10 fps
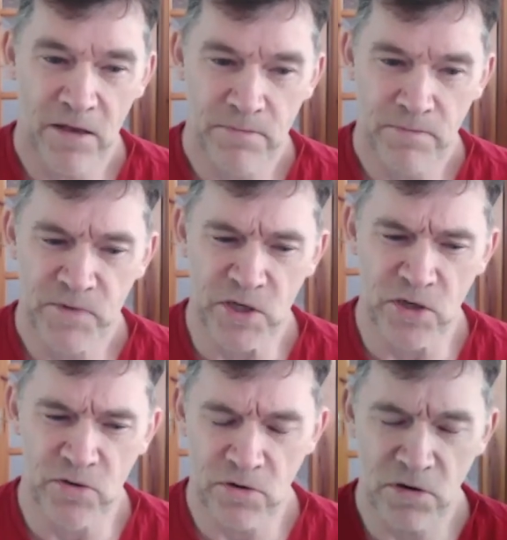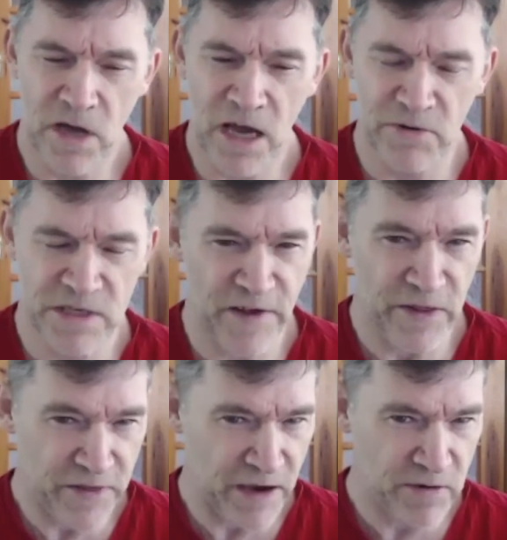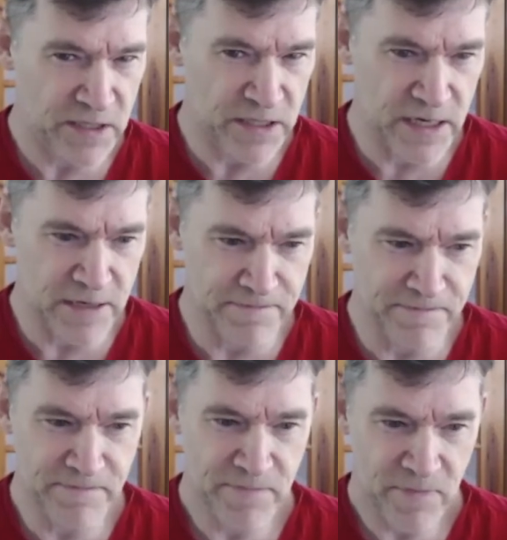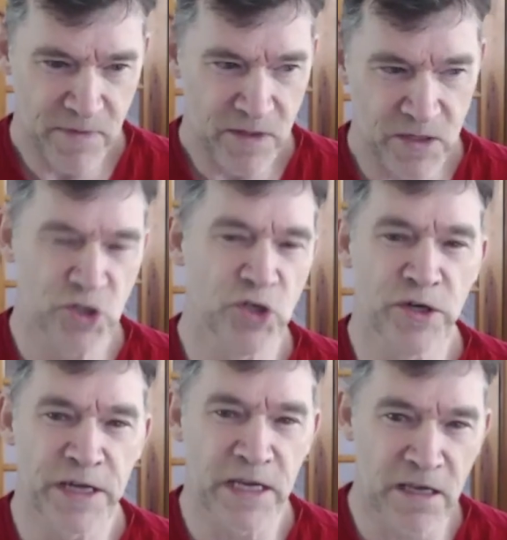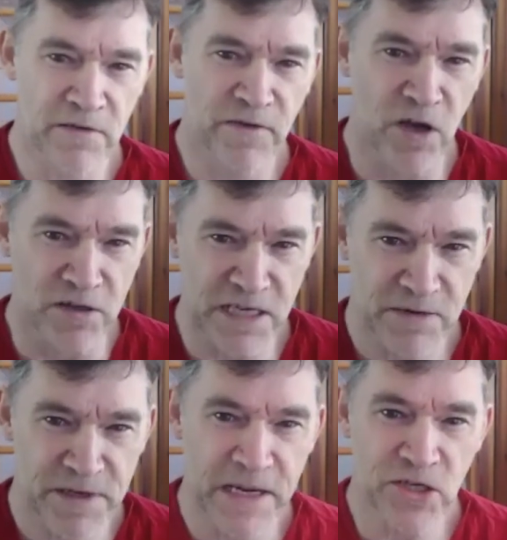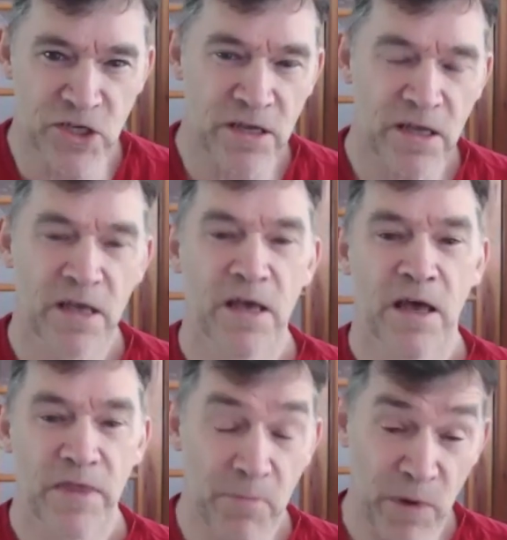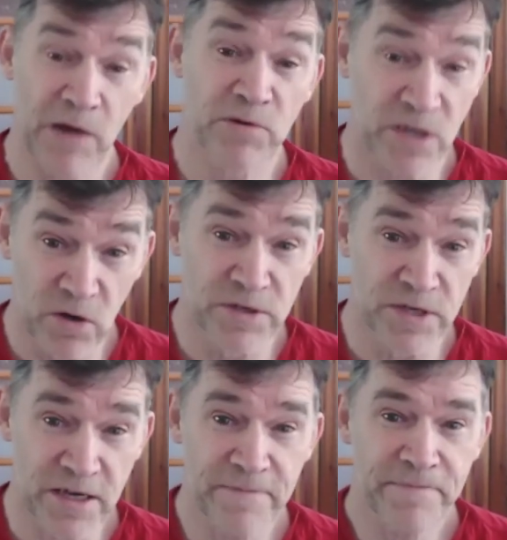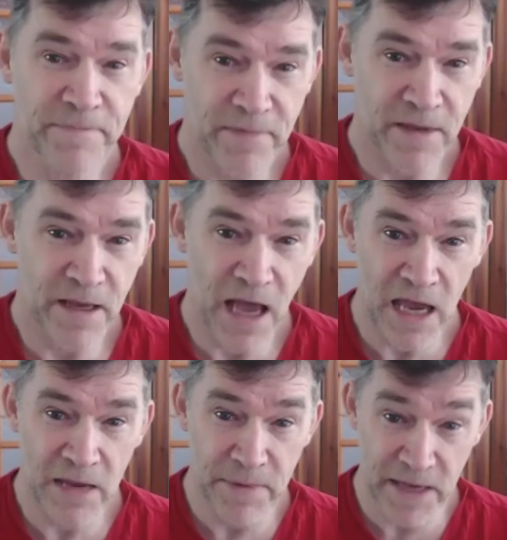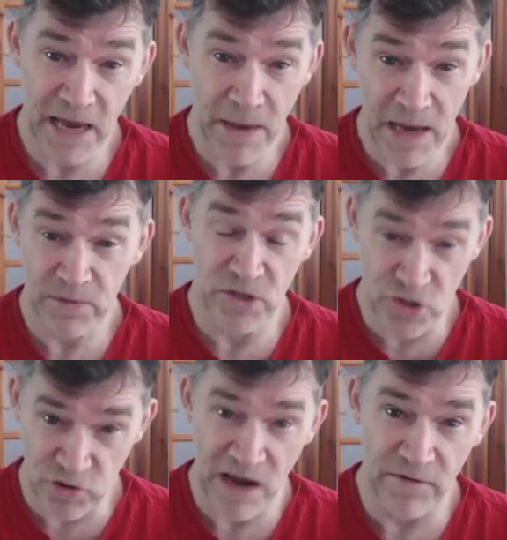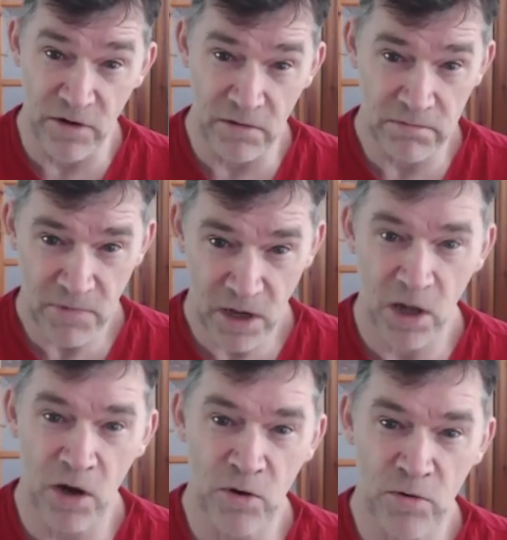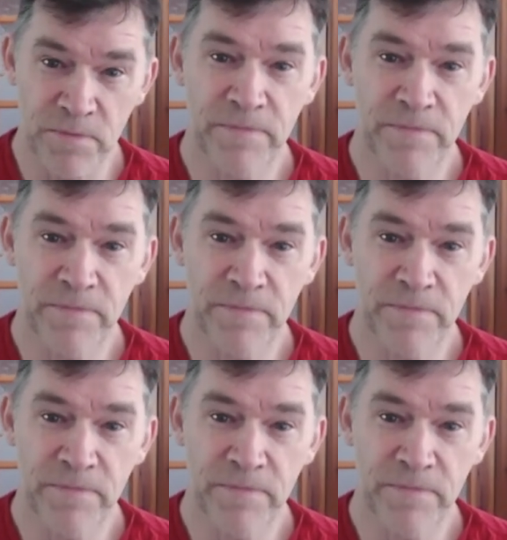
So I always felt that there was this yearning for contact with nature. Then when I was older, I became able to travel alone.